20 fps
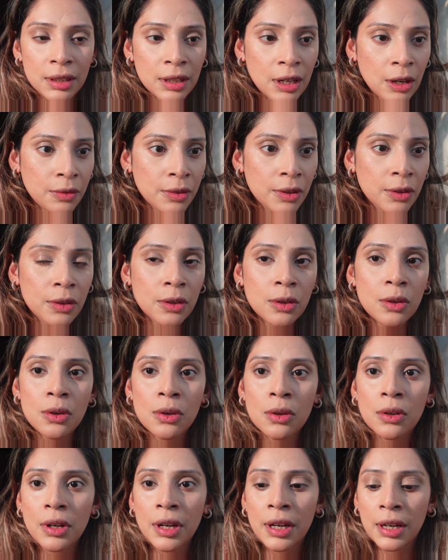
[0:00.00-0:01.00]
Now we're going to
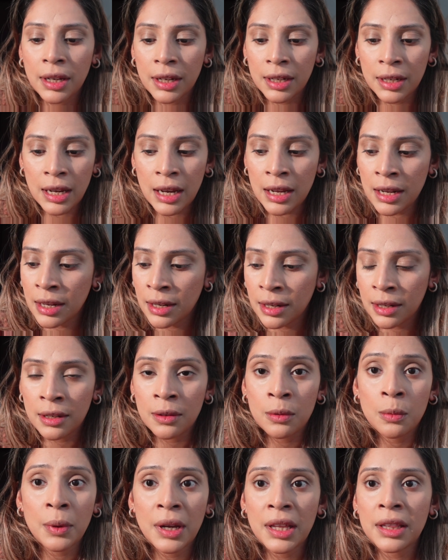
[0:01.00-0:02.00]
go in
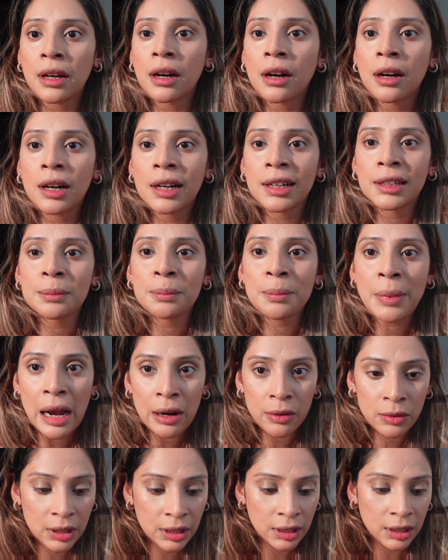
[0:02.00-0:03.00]
and with our
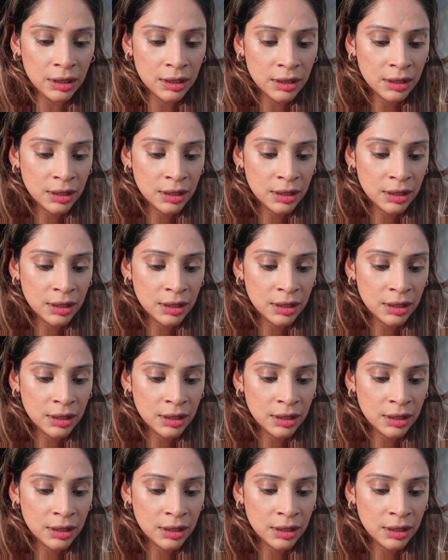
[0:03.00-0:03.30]
powder